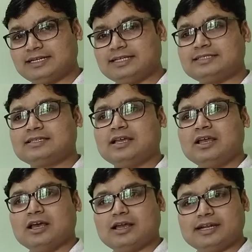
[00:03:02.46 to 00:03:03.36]
it is
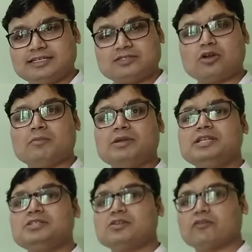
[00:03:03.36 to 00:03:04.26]

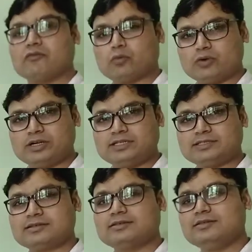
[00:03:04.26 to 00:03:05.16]
combination of
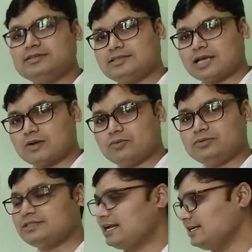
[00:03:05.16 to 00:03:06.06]
words,
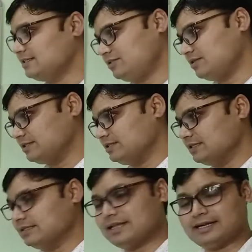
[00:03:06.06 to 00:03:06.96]
sounds and
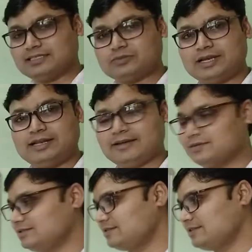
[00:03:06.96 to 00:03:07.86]
structures. That is why
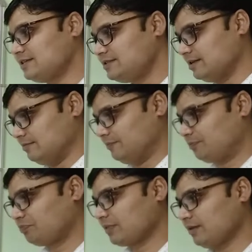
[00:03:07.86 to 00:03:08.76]
language is a system.
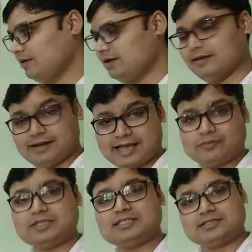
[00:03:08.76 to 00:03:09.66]

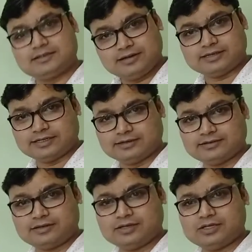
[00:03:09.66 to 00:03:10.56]
Language is learned.
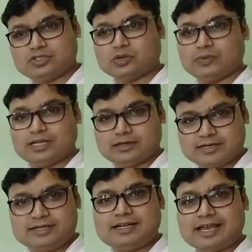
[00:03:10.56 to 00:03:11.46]
So we
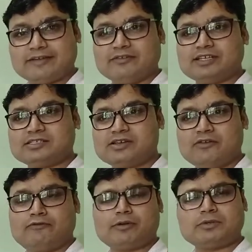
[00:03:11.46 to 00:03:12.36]
learn language
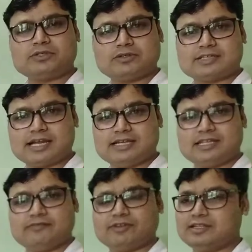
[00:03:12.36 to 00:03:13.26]
from our
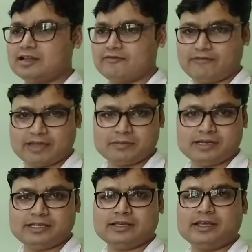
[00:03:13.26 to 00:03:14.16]
society, within our
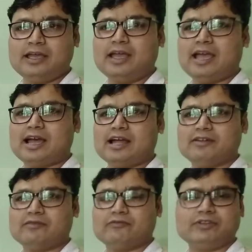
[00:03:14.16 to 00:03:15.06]
family
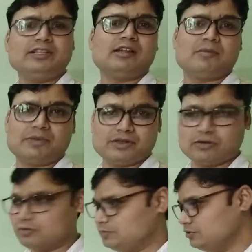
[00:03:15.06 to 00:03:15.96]
and within our peer
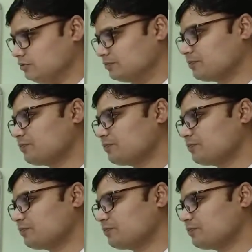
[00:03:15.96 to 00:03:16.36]
group too.